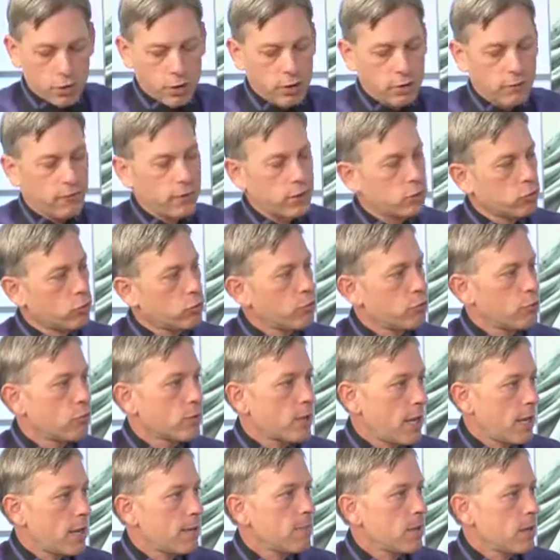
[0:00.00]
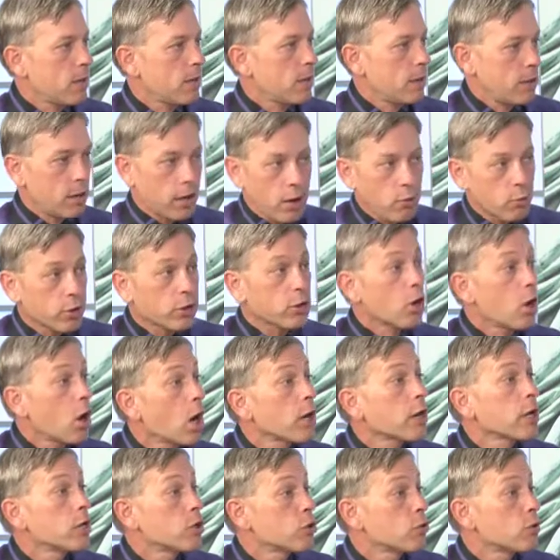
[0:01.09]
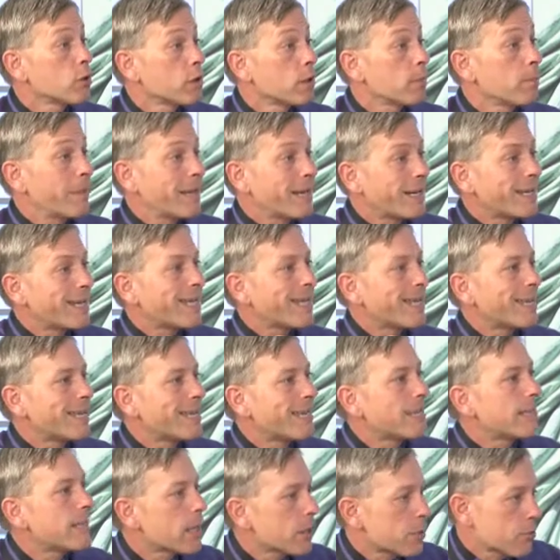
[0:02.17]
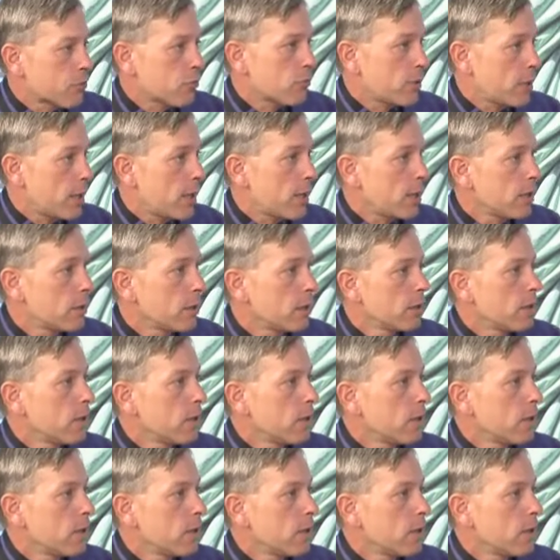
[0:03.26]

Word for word: individuals who came in. And I was talking to somebody yesterday.